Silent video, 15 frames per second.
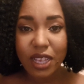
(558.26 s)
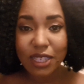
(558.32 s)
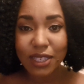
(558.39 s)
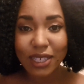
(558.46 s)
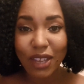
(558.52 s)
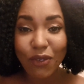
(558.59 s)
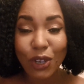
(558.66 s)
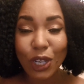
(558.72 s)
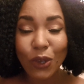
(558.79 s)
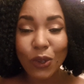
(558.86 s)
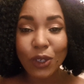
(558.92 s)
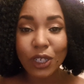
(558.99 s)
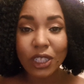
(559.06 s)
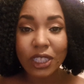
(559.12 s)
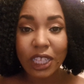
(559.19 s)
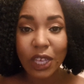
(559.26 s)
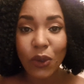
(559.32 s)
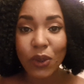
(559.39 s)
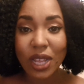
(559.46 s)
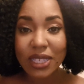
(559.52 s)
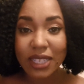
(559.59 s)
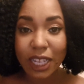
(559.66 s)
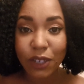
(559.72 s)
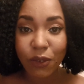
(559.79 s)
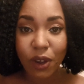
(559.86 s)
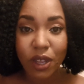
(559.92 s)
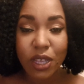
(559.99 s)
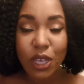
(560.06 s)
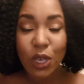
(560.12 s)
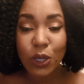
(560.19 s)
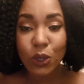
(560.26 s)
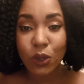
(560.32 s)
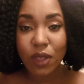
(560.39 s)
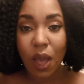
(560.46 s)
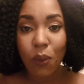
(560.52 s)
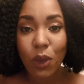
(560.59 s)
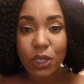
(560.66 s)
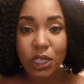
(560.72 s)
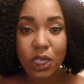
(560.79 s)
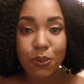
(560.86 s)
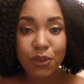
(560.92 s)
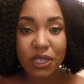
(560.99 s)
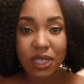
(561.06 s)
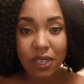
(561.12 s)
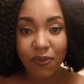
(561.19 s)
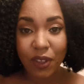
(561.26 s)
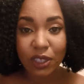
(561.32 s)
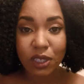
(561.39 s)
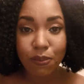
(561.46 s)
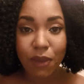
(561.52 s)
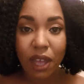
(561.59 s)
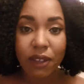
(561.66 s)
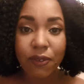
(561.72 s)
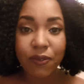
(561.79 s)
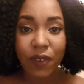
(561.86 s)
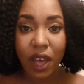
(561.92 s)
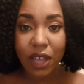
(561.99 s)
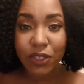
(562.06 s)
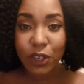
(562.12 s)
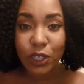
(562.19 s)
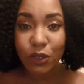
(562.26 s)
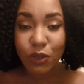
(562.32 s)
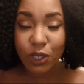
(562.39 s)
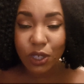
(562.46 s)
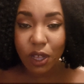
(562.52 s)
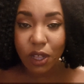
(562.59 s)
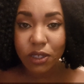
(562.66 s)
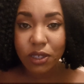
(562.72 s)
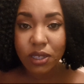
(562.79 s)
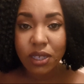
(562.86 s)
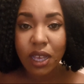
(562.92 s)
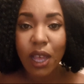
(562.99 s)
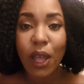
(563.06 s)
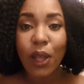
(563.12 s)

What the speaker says: Sierra Leone, etc. So that wasn't specific to my father's results.